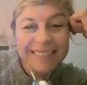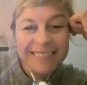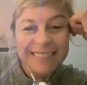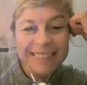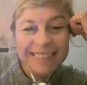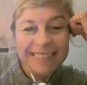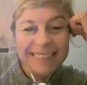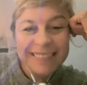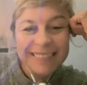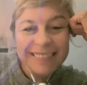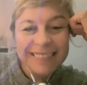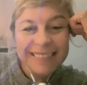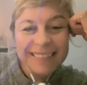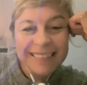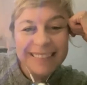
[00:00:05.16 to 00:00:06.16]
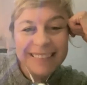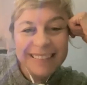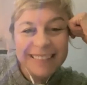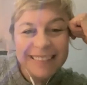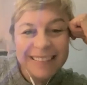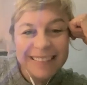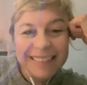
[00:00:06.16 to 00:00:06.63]

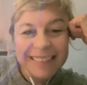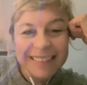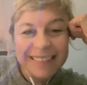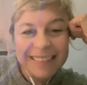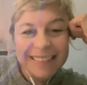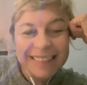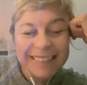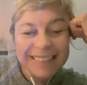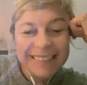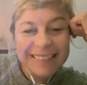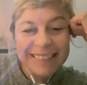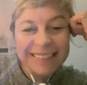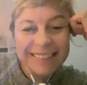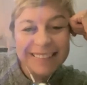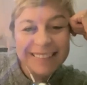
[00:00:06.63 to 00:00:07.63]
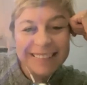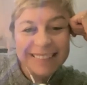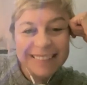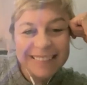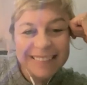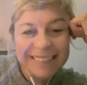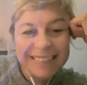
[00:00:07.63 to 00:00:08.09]

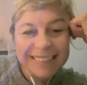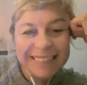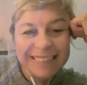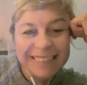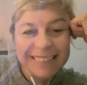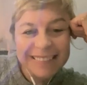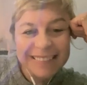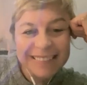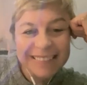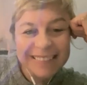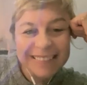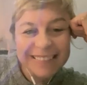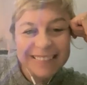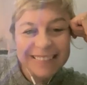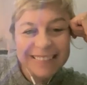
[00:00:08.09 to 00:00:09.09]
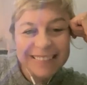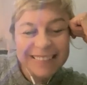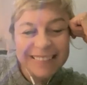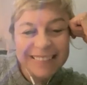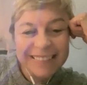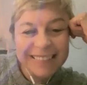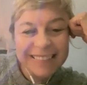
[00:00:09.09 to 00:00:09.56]

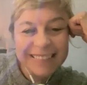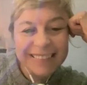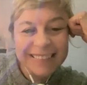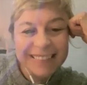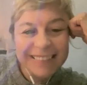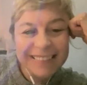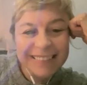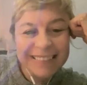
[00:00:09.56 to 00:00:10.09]
The person shown says nothing.